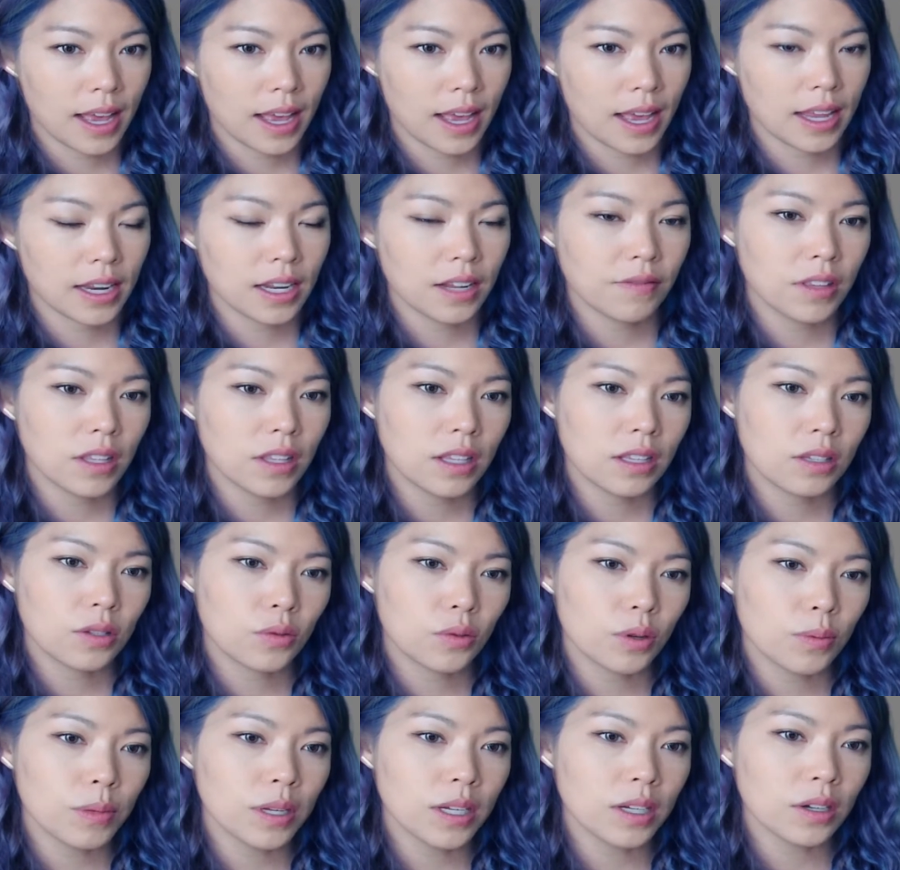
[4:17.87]
And if the
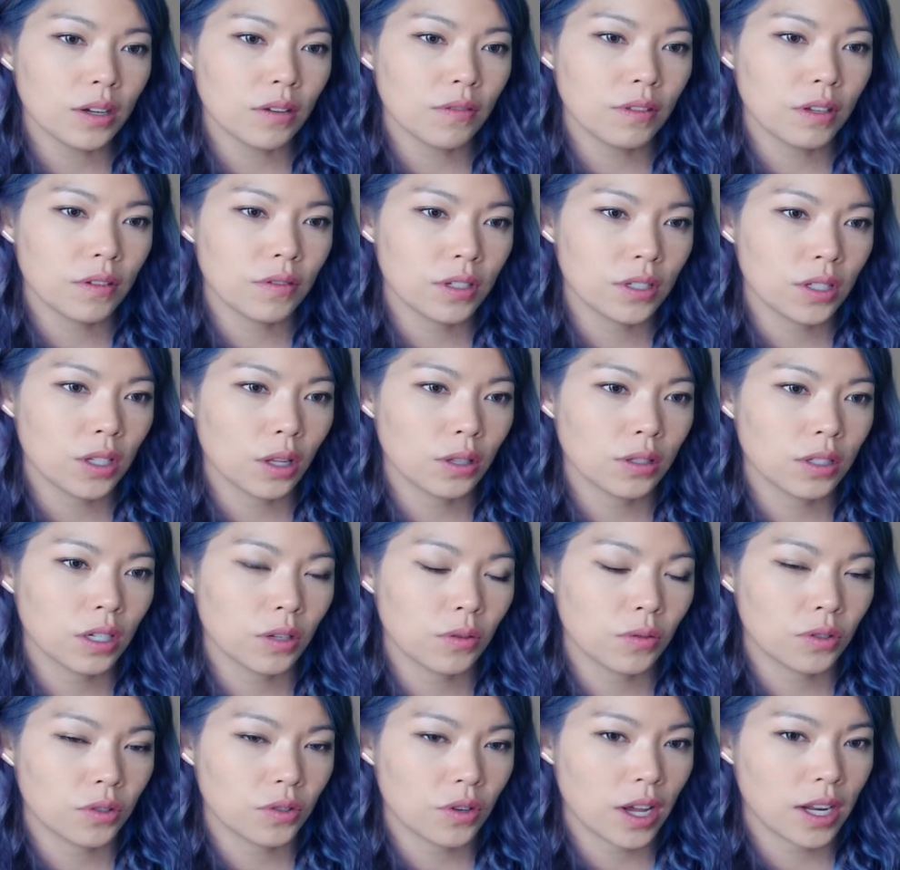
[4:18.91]
discriminant of the resulting
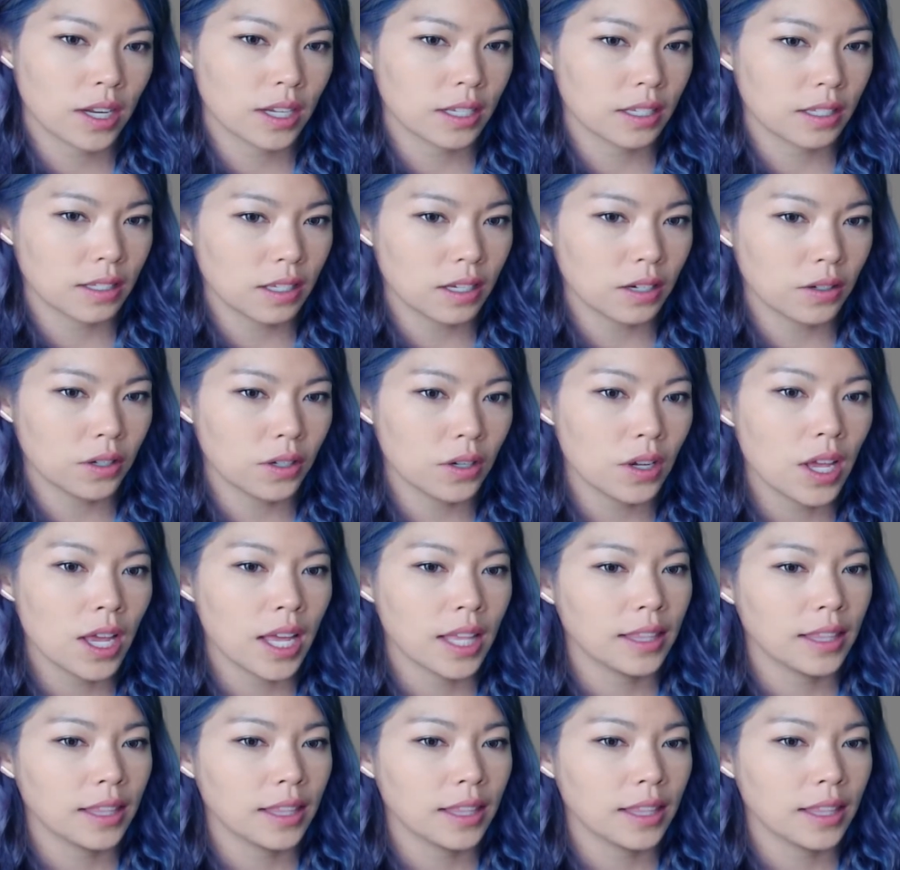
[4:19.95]
quadratic is 0,